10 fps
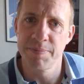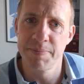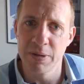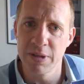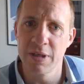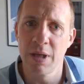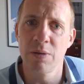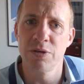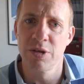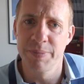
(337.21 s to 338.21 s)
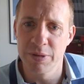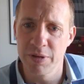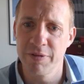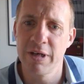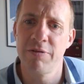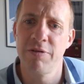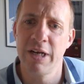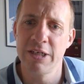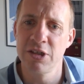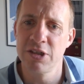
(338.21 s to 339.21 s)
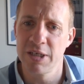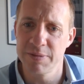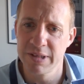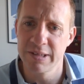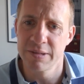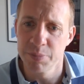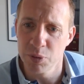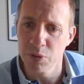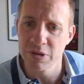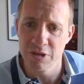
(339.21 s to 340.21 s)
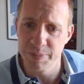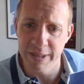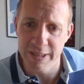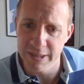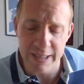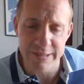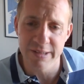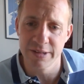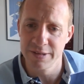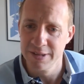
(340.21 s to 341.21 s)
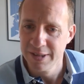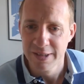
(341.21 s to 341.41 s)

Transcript: building culture, building relationships is as important as being an excellent